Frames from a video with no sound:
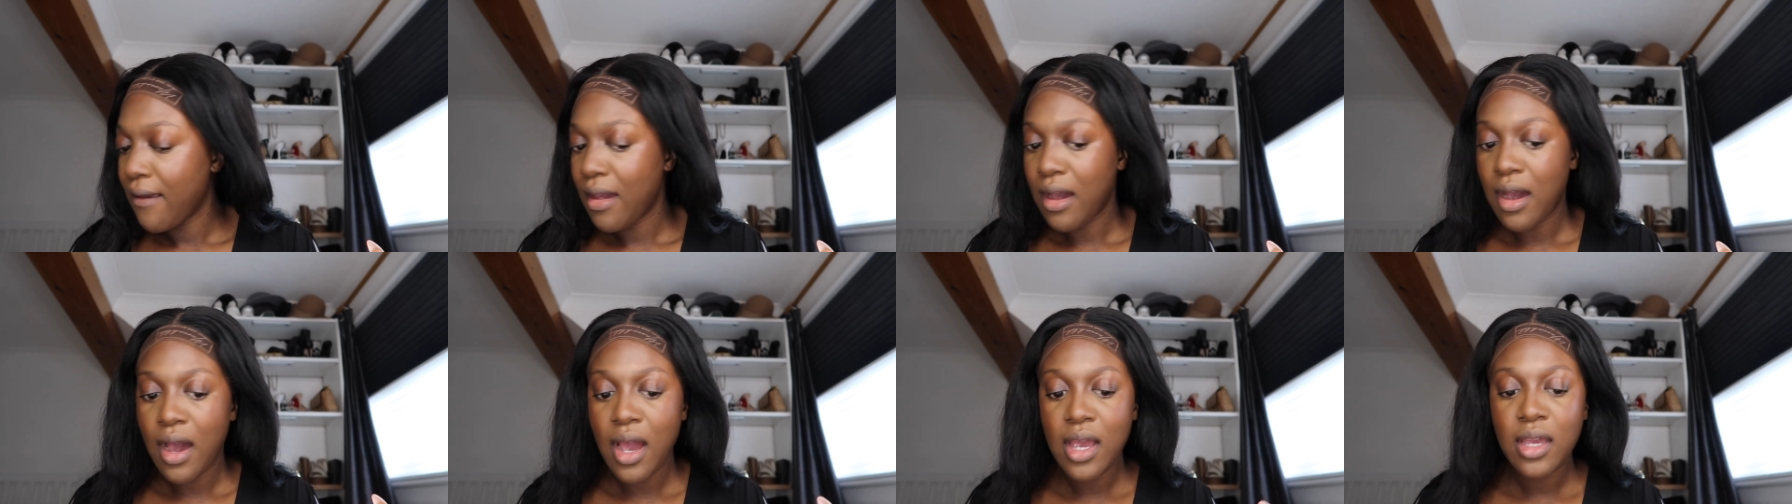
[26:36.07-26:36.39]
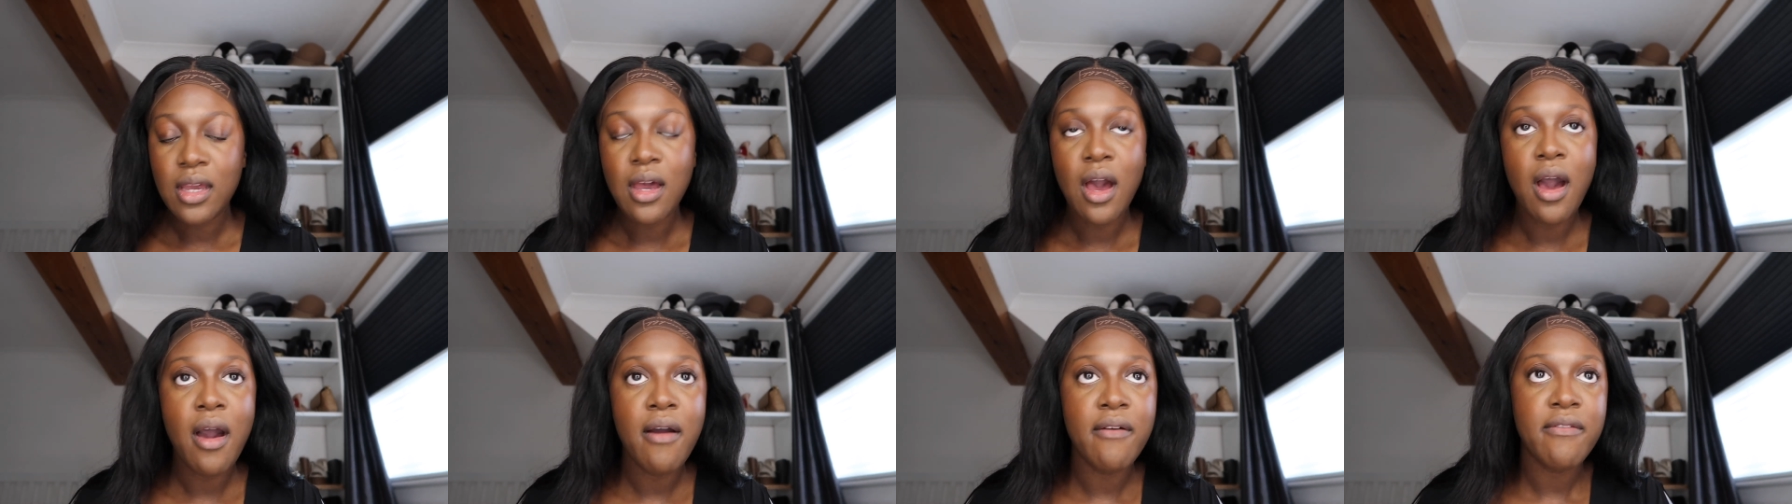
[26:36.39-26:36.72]
I
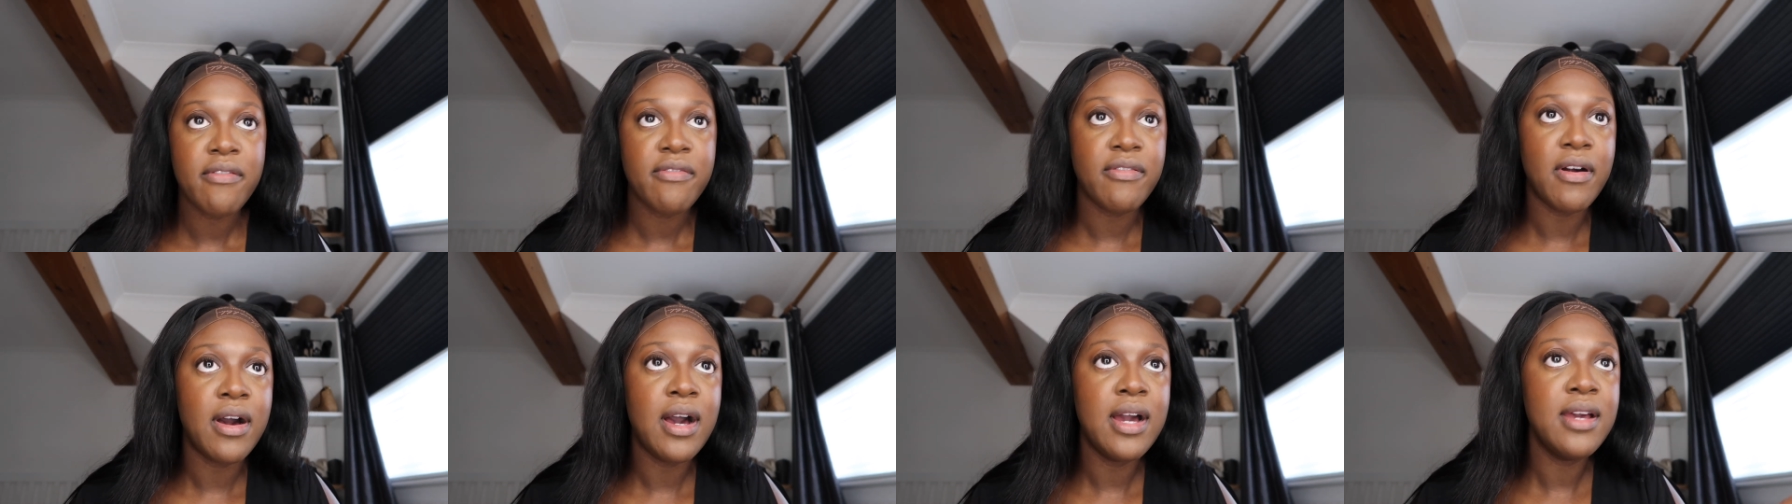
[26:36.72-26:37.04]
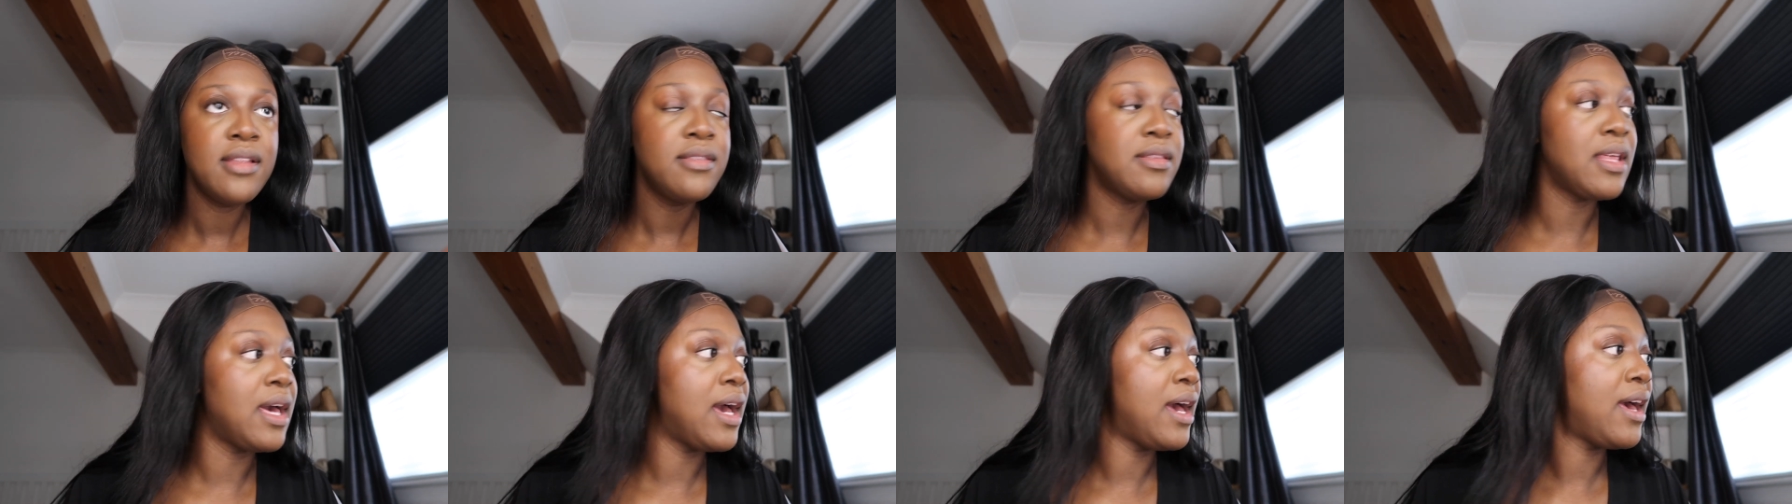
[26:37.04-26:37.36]
can't
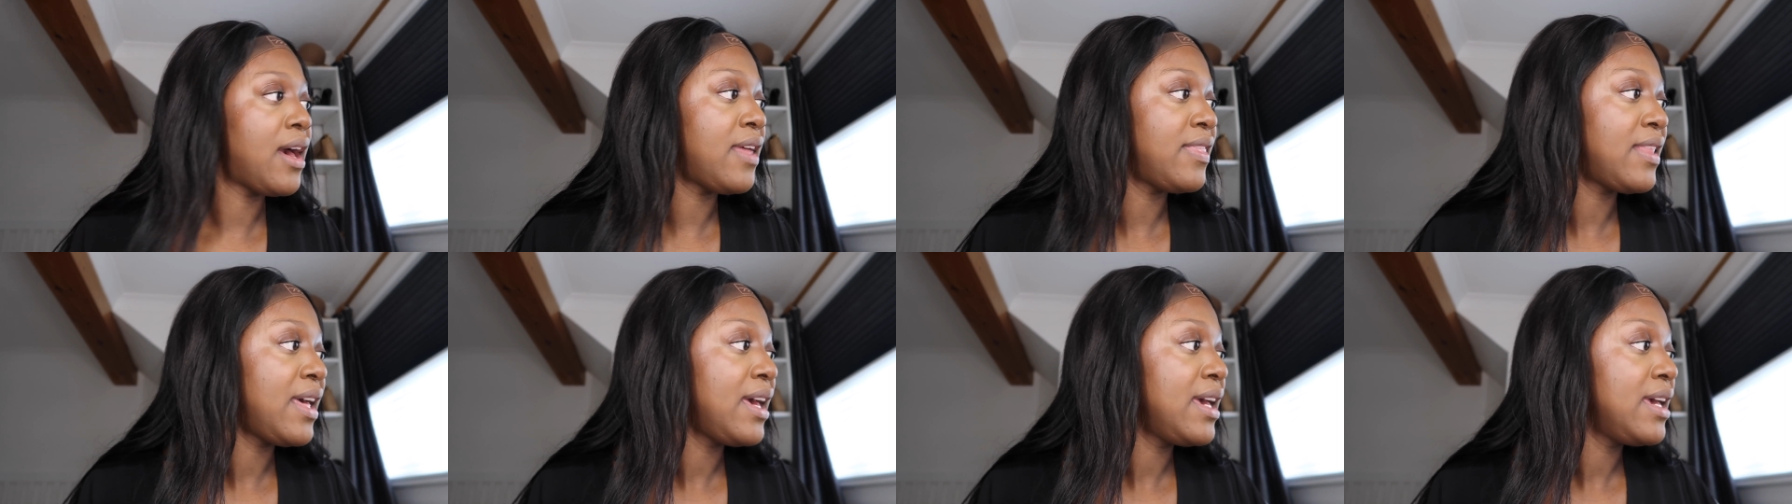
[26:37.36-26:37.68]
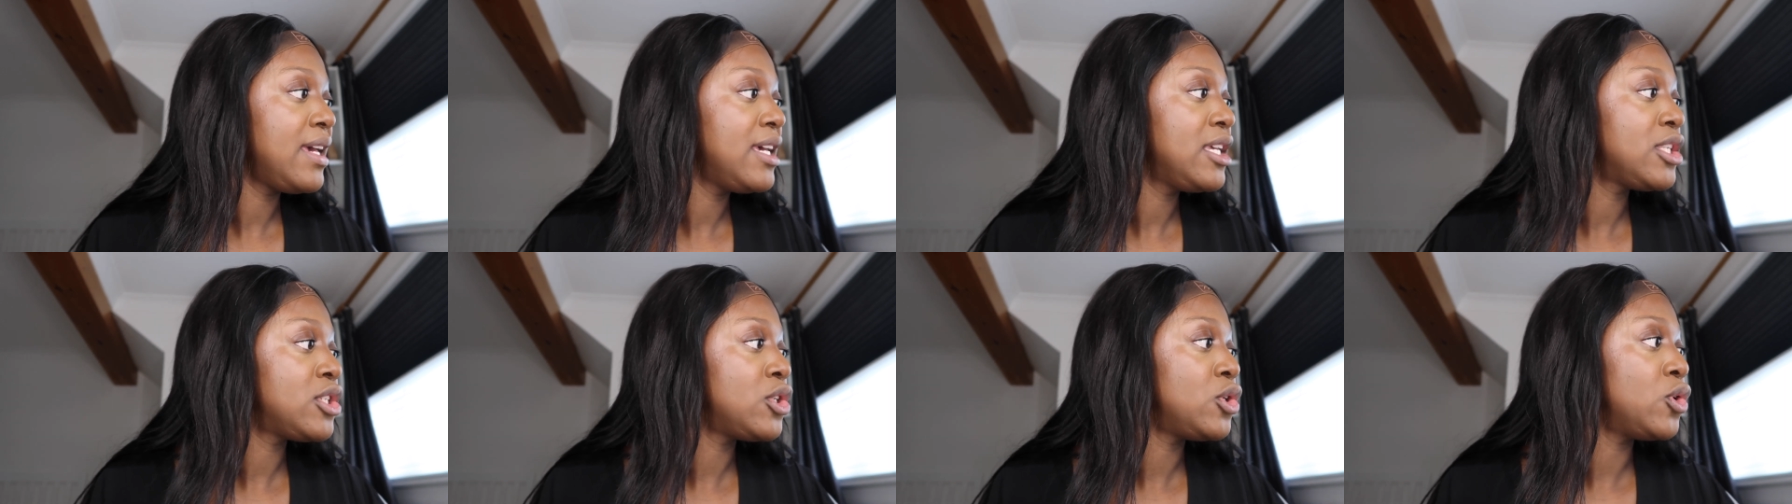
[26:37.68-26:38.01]
find that and
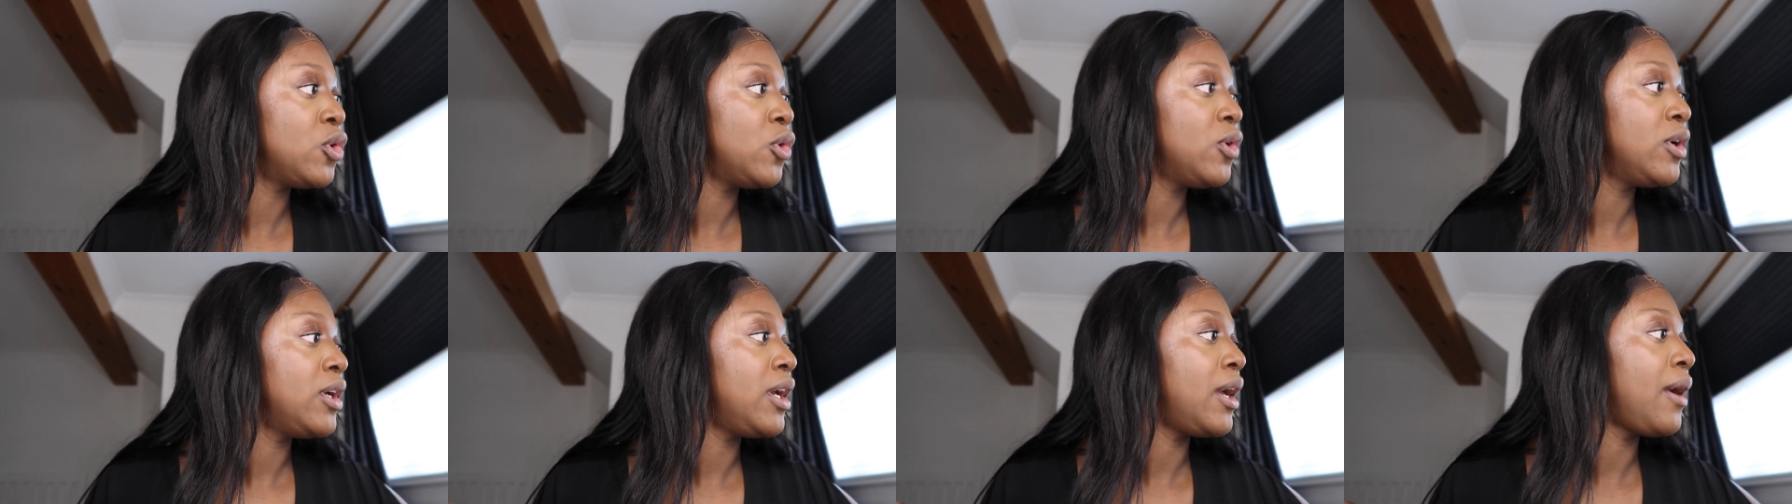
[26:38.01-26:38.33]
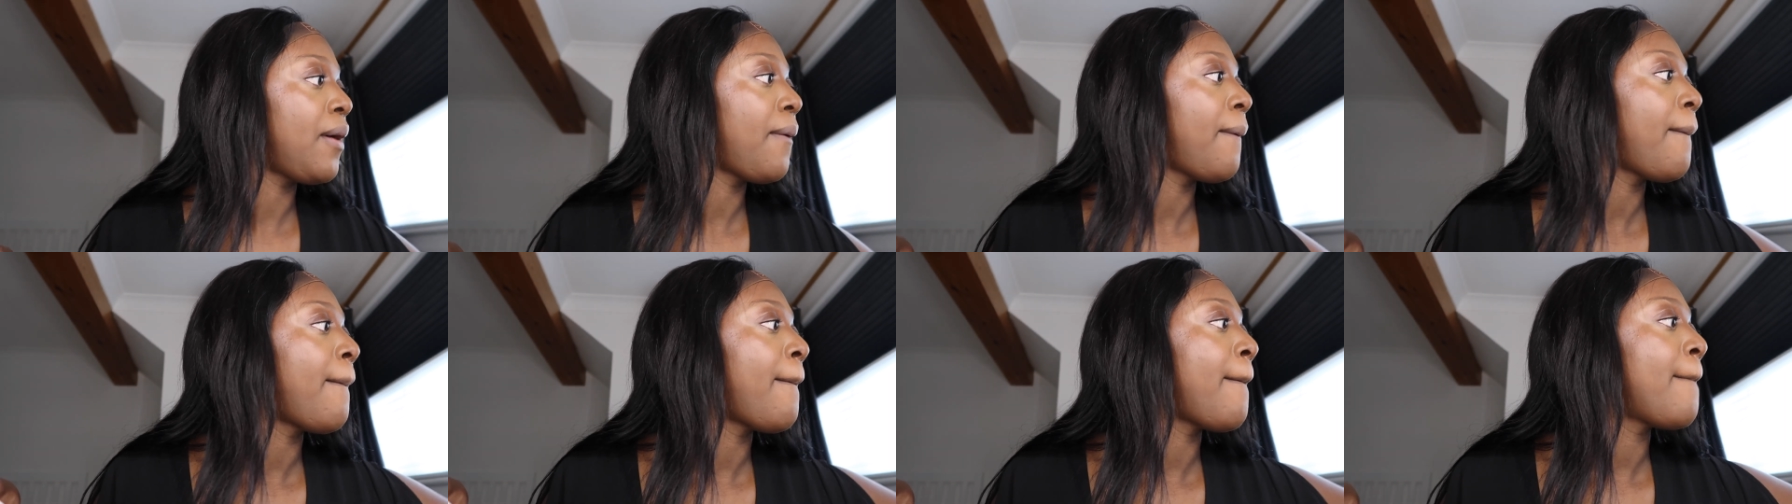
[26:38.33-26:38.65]
that is
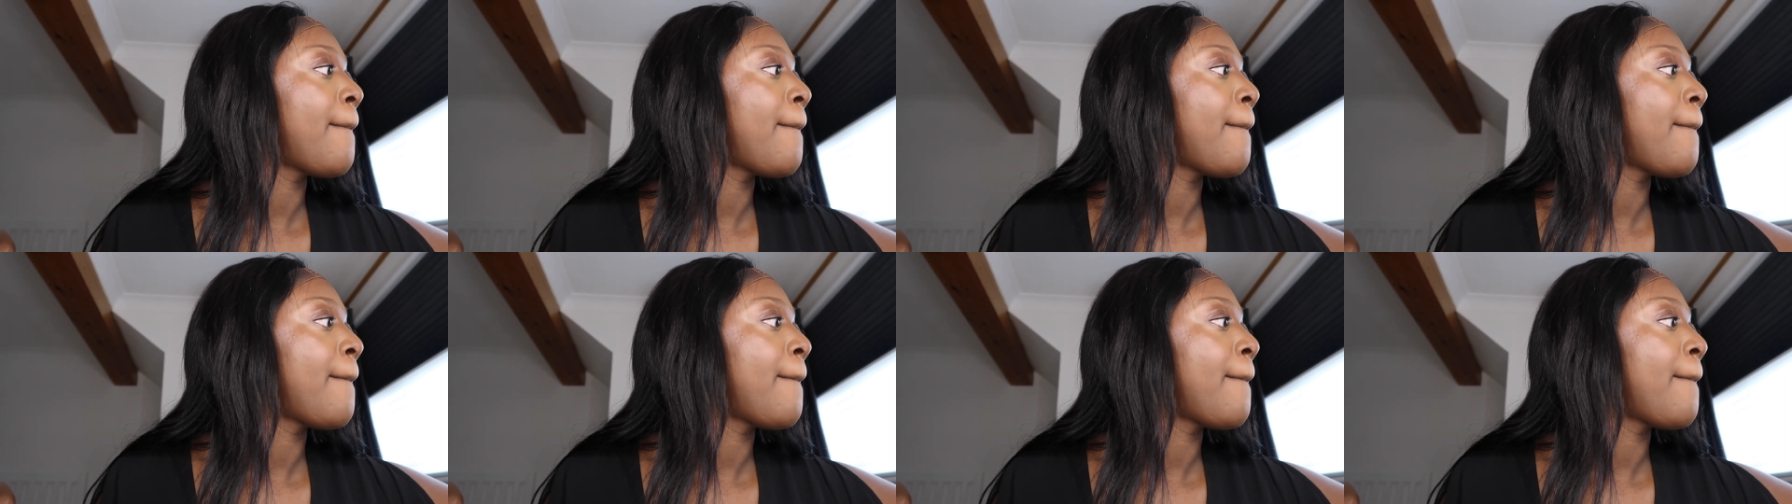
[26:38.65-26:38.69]
annoying.